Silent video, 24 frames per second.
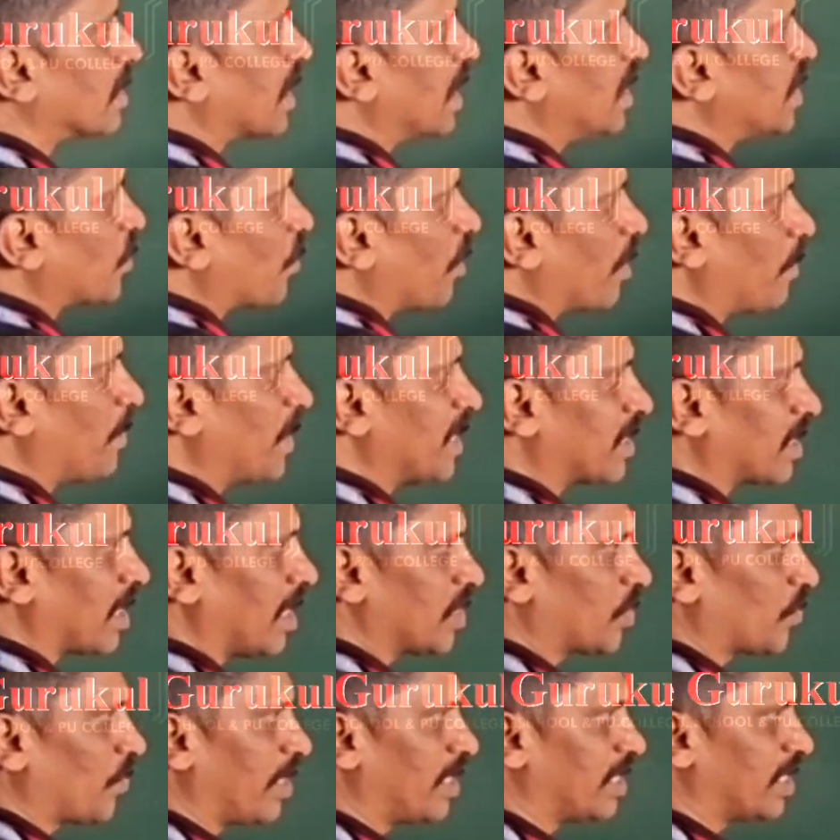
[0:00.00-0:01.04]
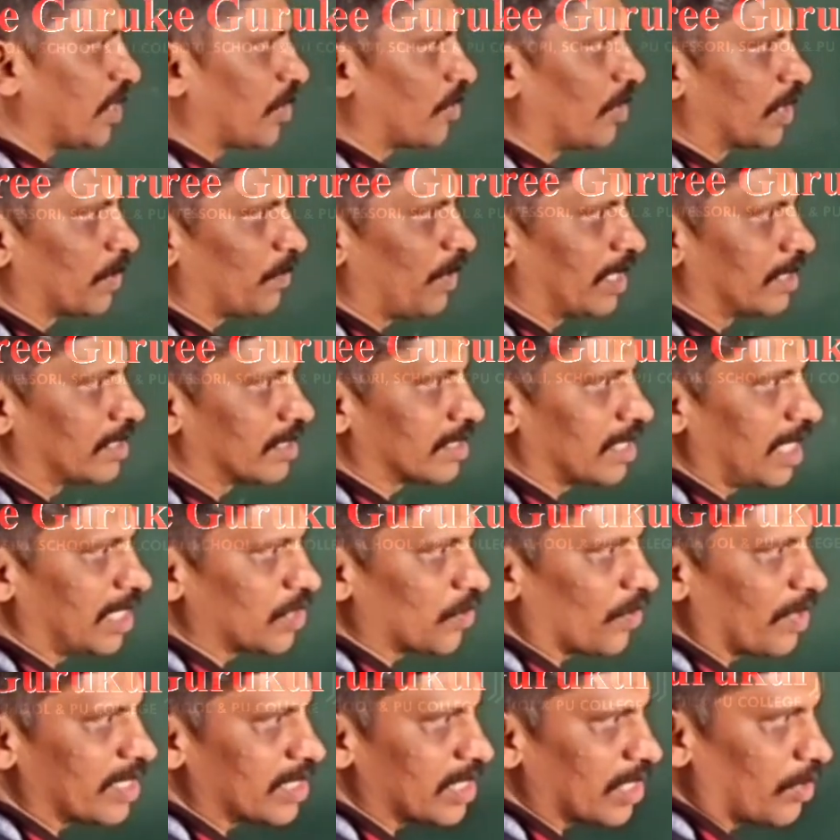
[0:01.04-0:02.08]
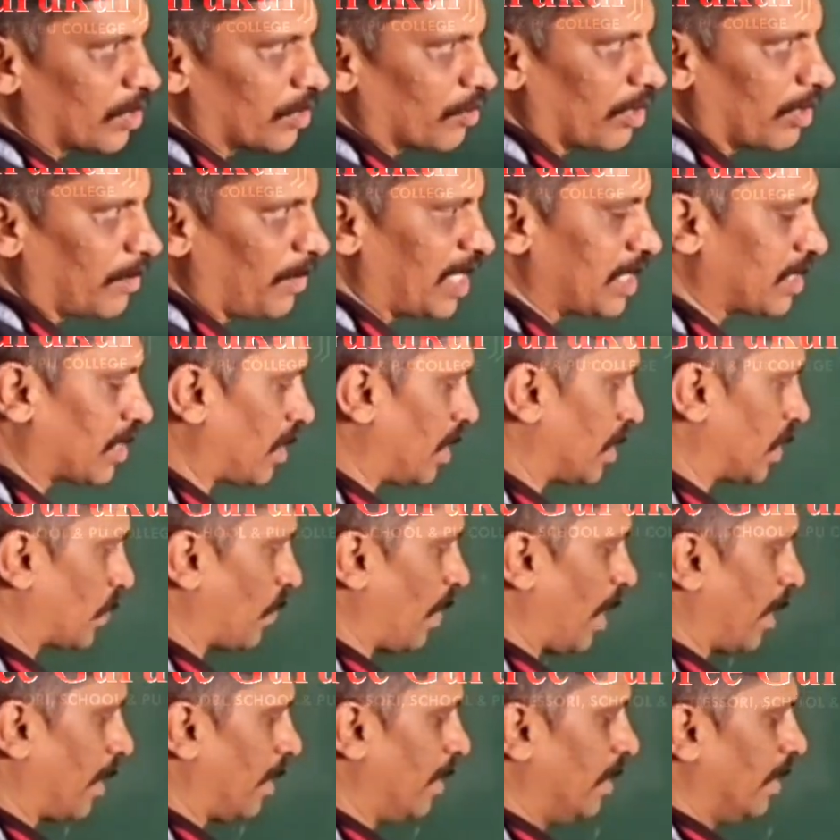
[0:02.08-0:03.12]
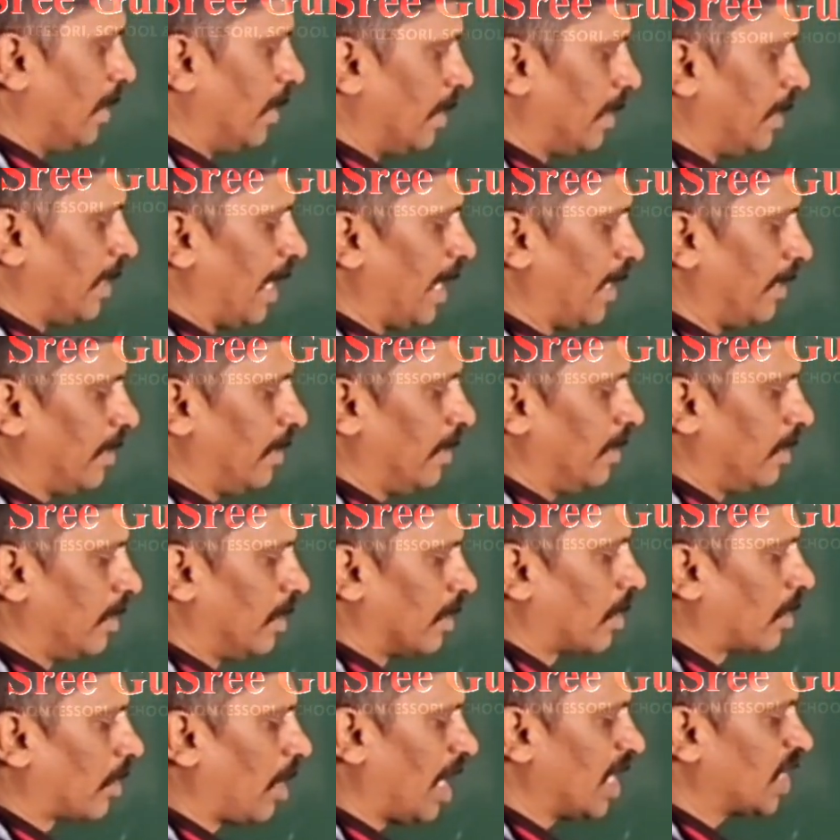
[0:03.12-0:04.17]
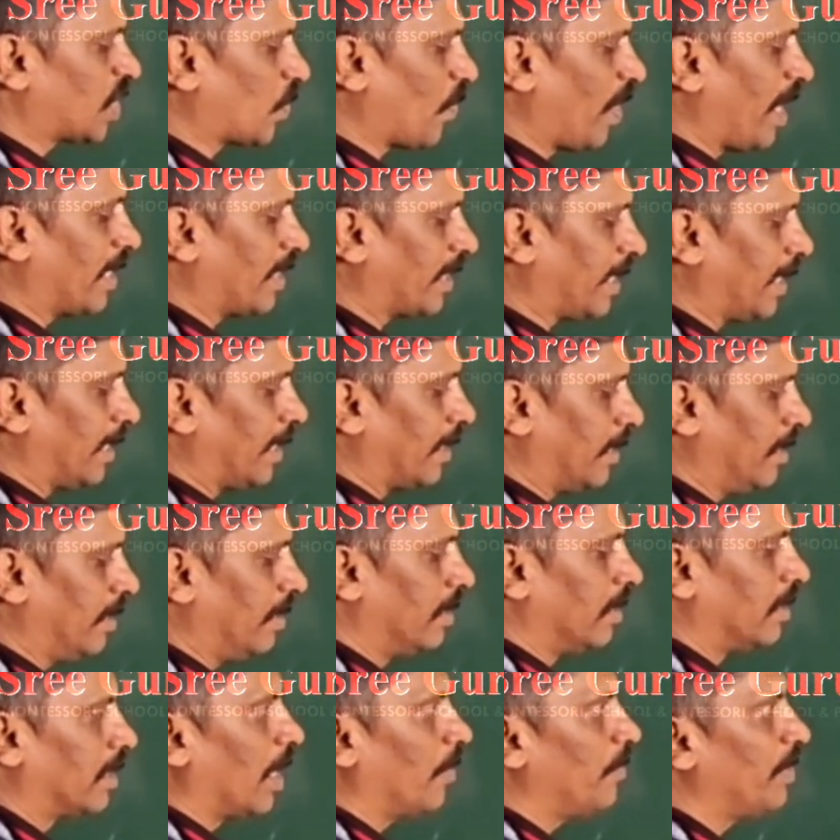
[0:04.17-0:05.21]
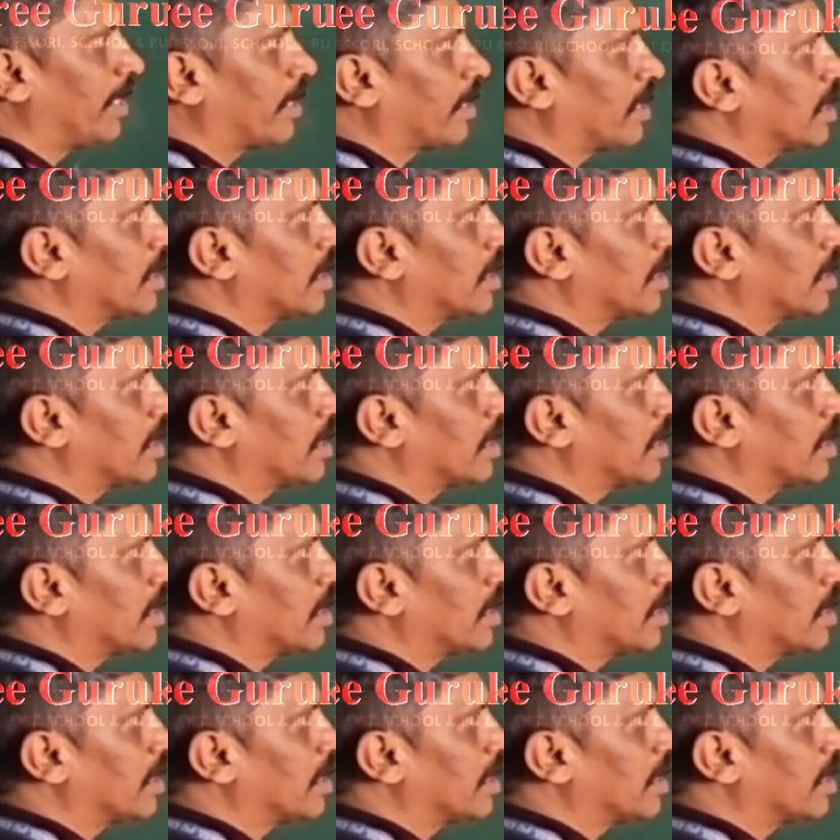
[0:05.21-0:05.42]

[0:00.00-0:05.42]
sine square plus cos square is equal to 1. Sine square is equal to 1 minus cos square. Then cos square theta. Now we